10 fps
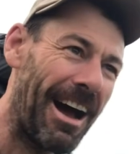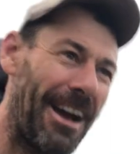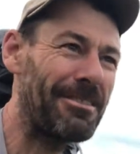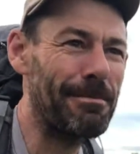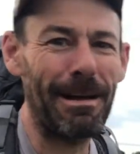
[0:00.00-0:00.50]
I
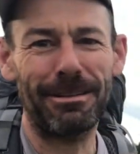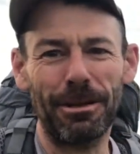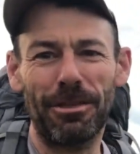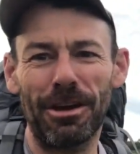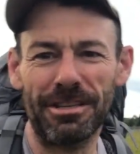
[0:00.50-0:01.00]
used about
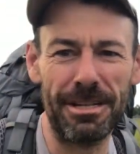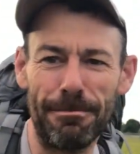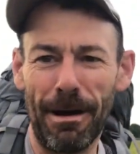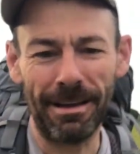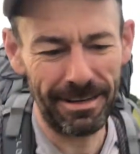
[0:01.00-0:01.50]
2/3 of the
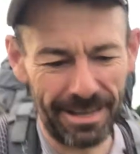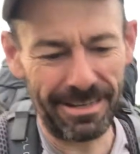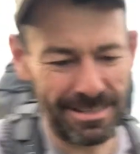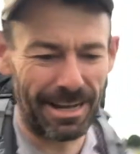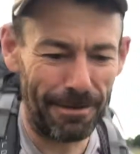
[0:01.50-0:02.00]
pint and